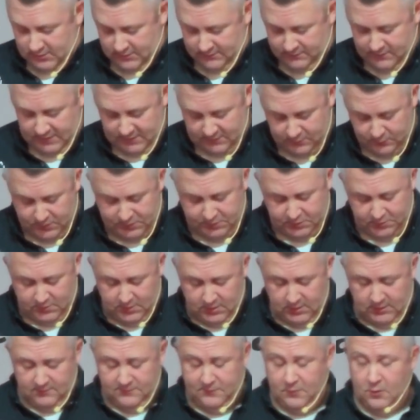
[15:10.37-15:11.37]
if that's what you're
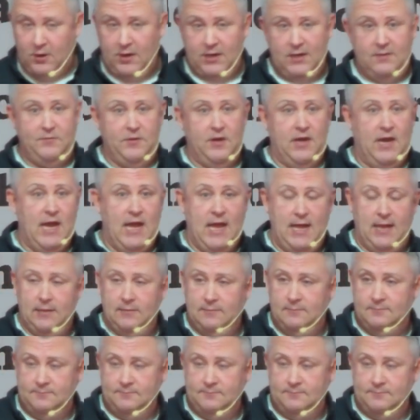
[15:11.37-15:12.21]
looking for. If you're not,